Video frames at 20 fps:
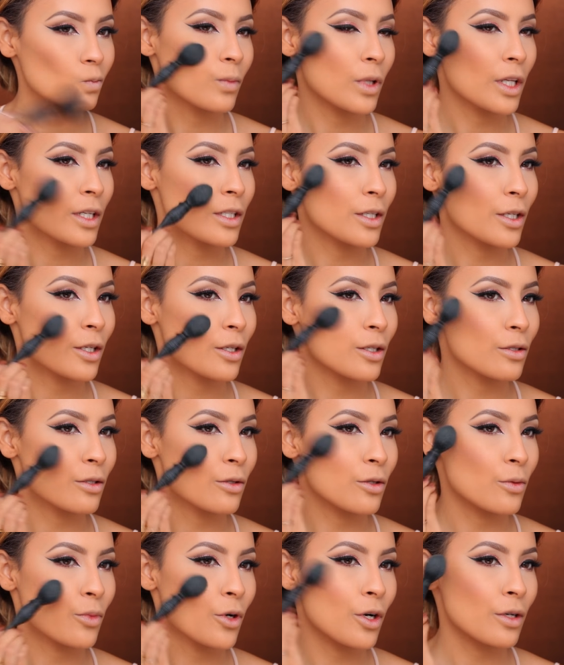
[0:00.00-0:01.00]
Blending it into
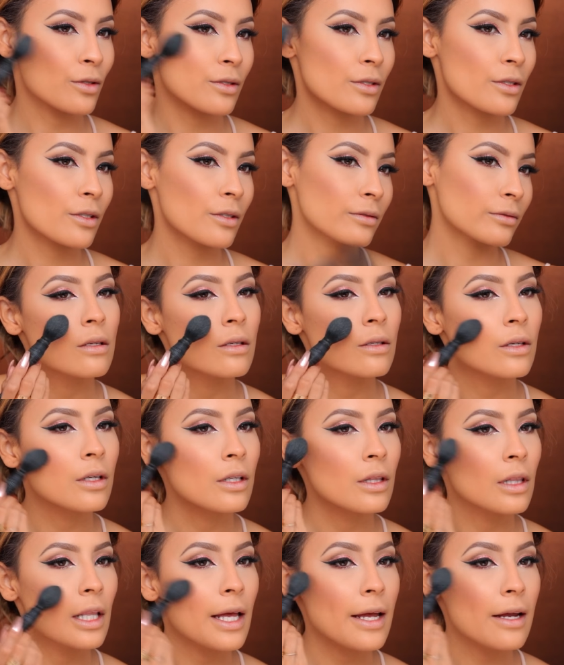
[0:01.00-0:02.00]
the bronzer. You
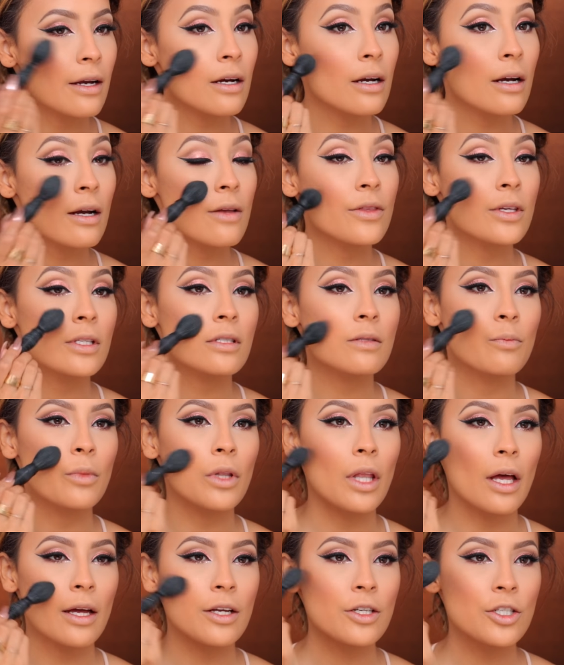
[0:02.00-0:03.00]
can layer this
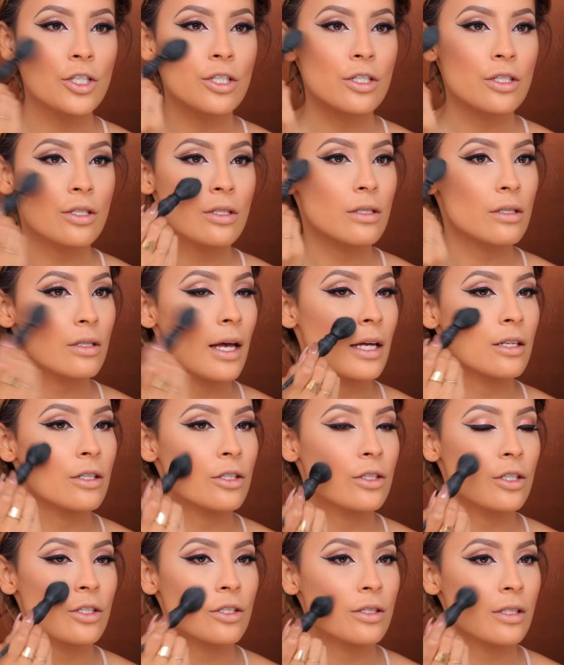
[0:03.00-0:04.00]
blush, and
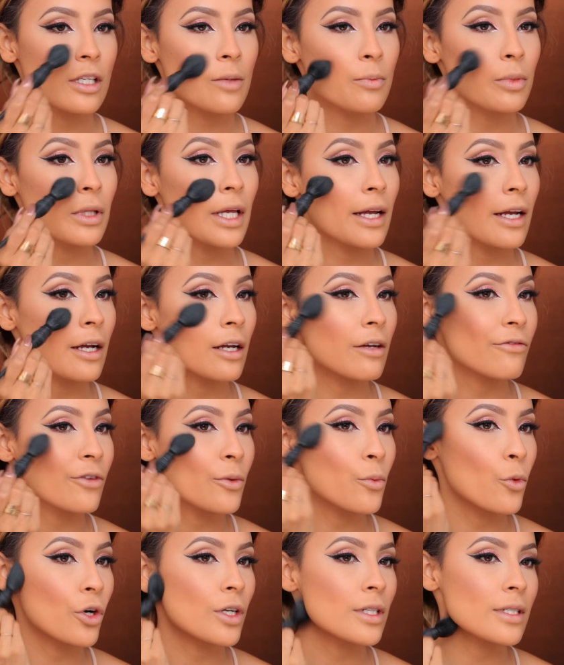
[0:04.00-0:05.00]
you could just keep laying it for
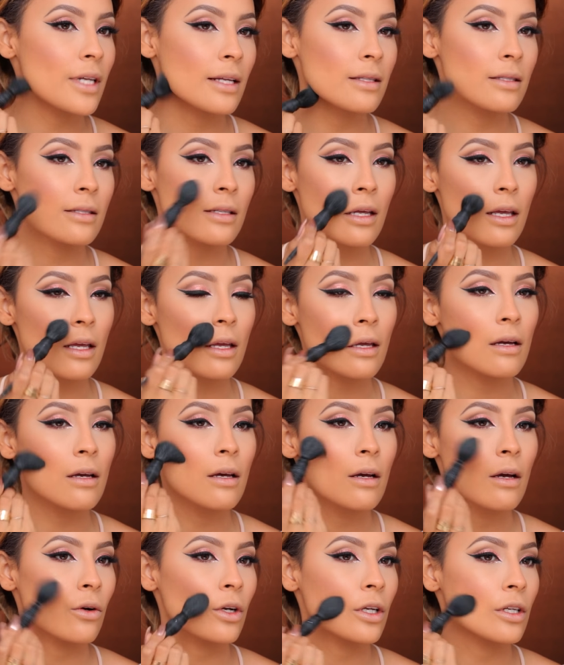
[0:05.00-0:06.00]
more intensity,
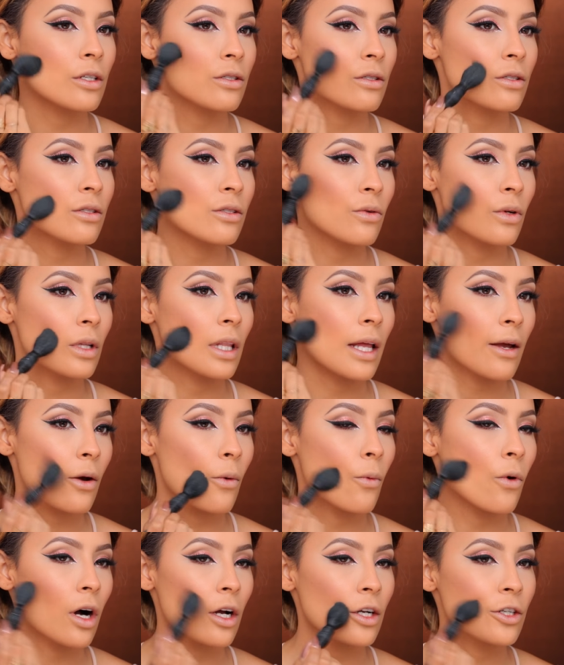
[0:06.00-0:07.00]
or you could just do a light
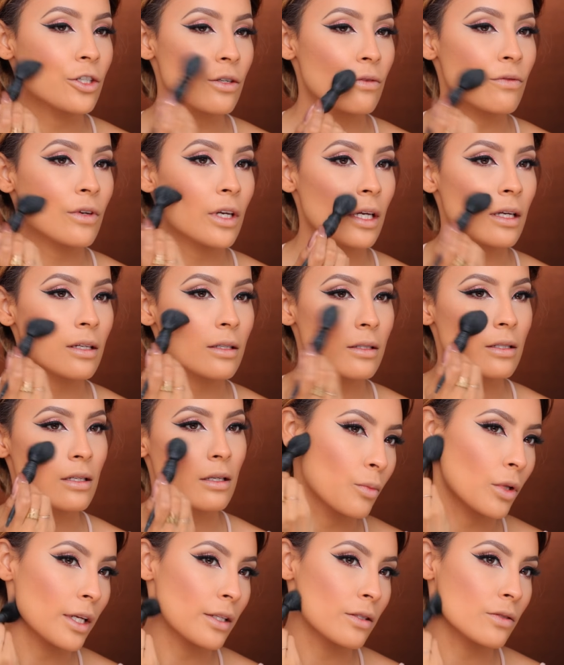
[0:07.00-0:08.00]
wash of it.
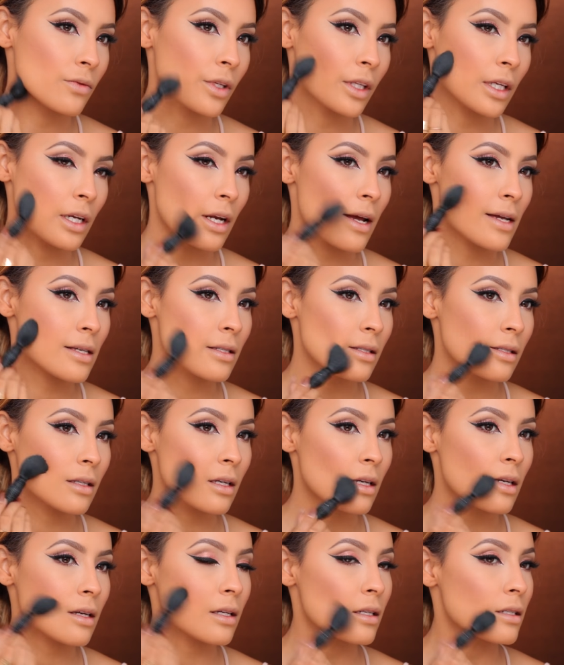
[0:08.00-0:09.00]
Blends really
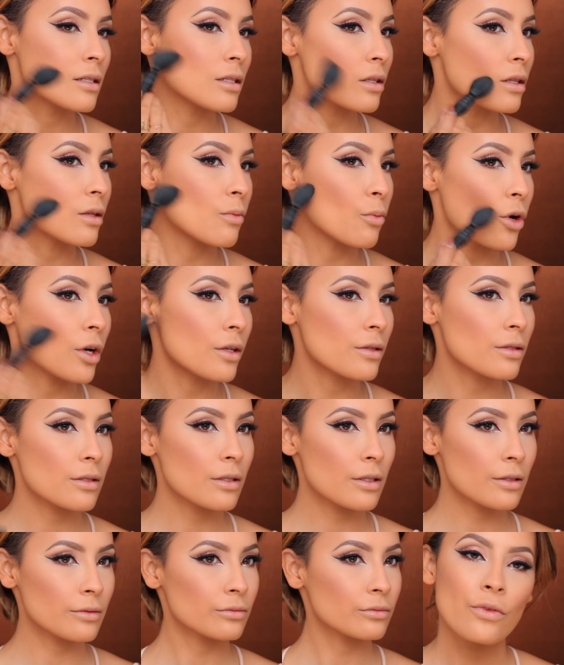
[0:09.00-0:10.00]
nicely into the
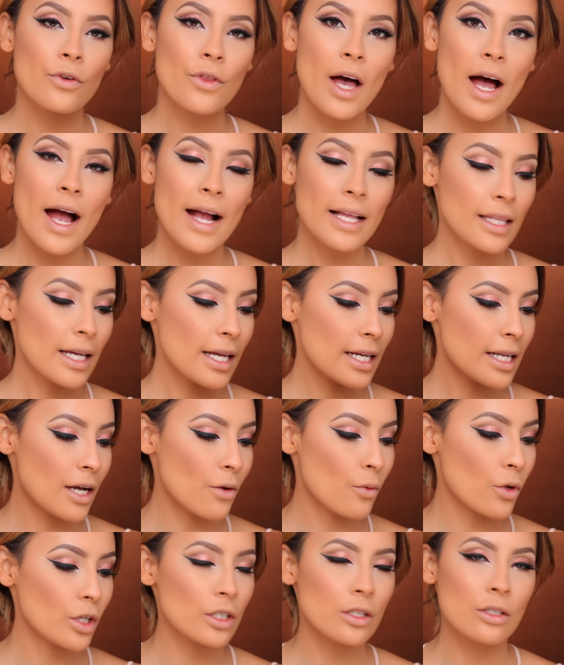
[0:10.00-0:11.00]
bronzer. For the highlight, I
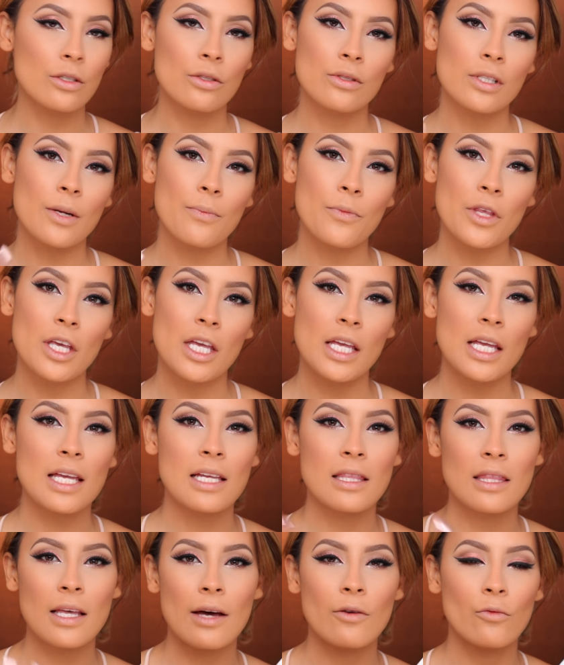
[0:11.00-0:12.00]
wanted to do something
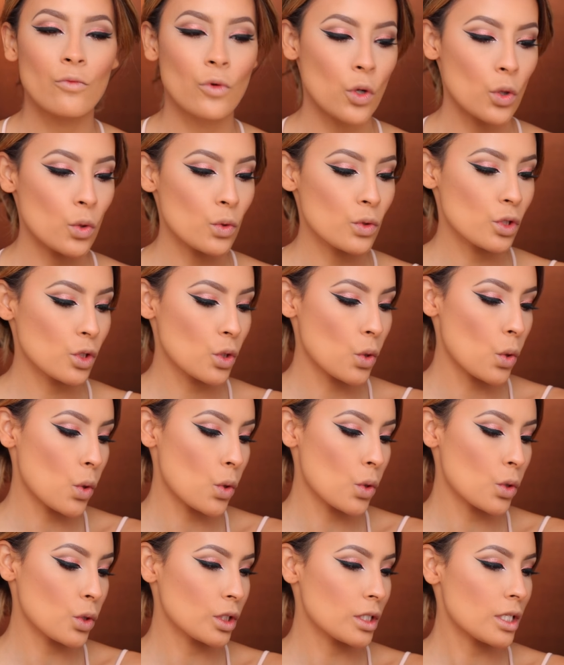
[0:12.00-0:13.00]
in that rose
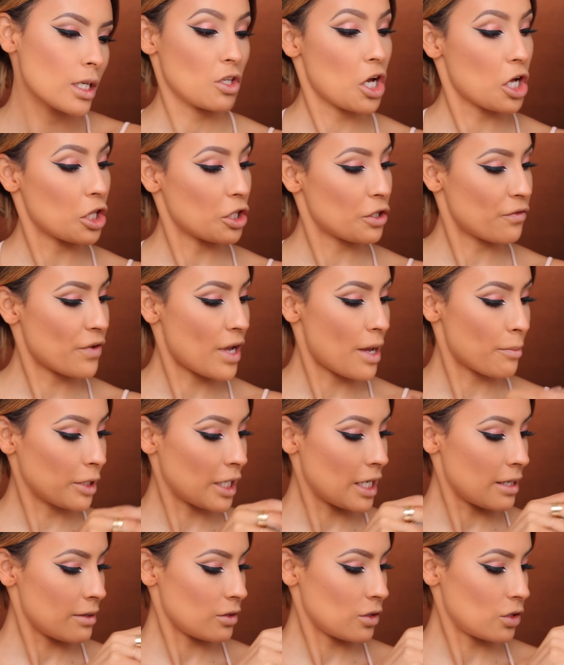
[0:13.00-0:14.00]
gold color
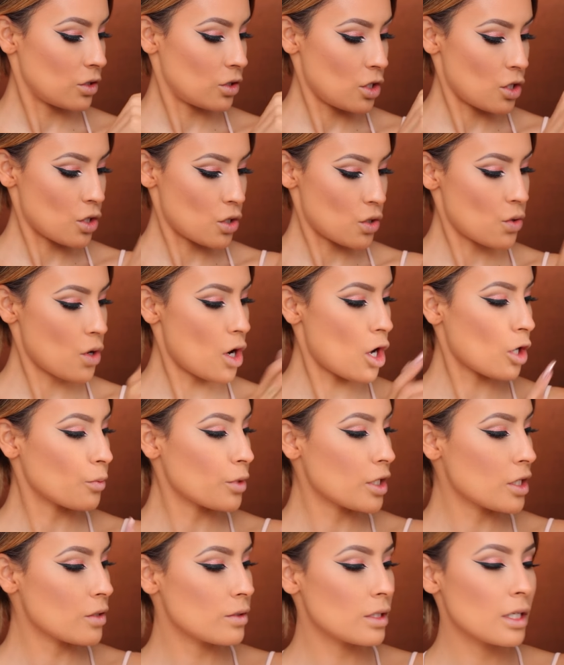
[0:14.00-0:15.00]
family, so I'll
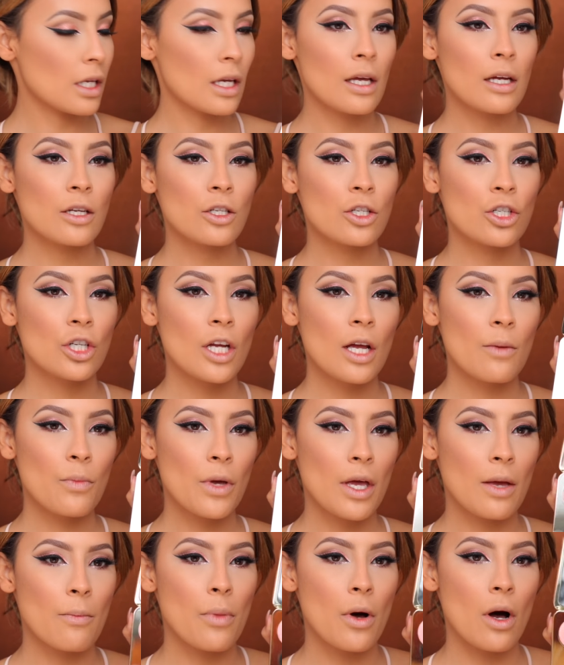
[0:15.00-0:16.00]
be using
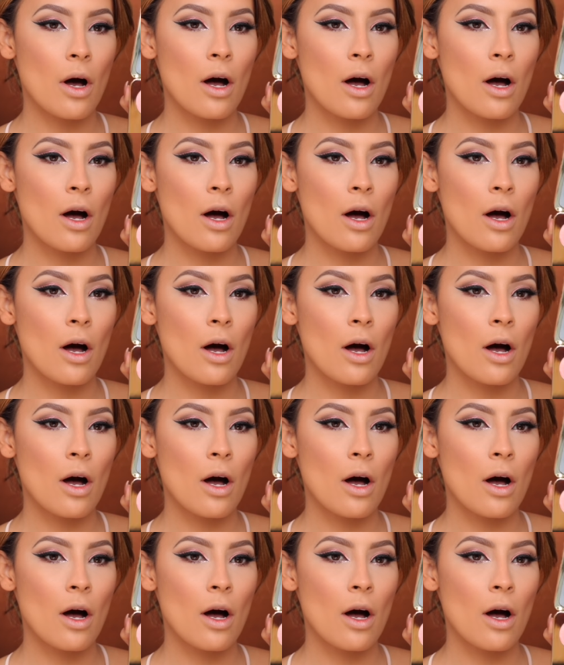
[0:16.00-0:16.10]
Champagne